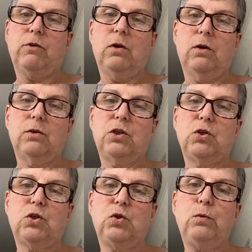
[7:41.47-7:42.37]
got
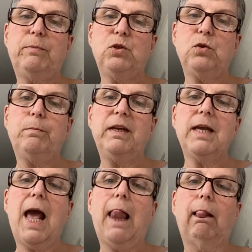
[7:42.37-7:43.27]
Super Duper
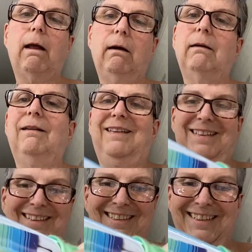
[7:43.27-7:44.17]
Yell.
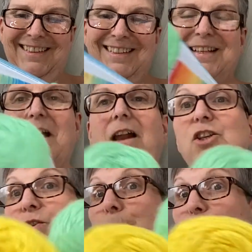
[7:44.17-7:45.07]

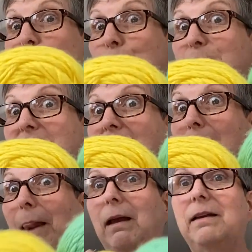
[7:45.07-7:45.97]
Super Duper
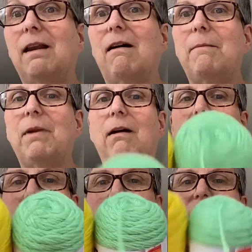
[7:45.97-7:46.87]
Yell and
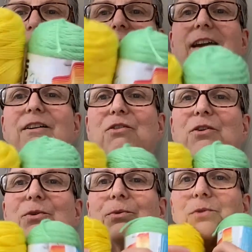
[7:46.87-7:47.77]
Limelight. They are
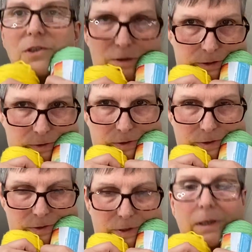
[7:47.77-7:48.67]
gorgeous.
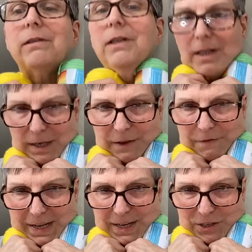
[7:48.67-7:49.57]
Oh,
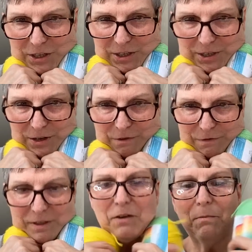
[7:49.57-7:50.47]
lovely and
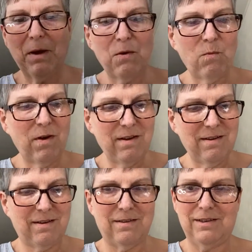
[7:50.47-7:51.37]
soft. Oh, my
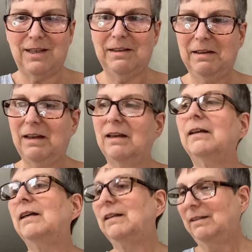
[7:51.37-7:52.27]
word.
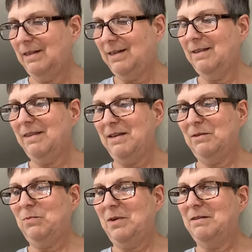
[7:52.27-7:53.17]
And
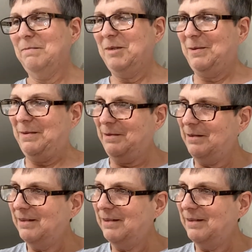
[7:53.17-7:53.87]
there's one more.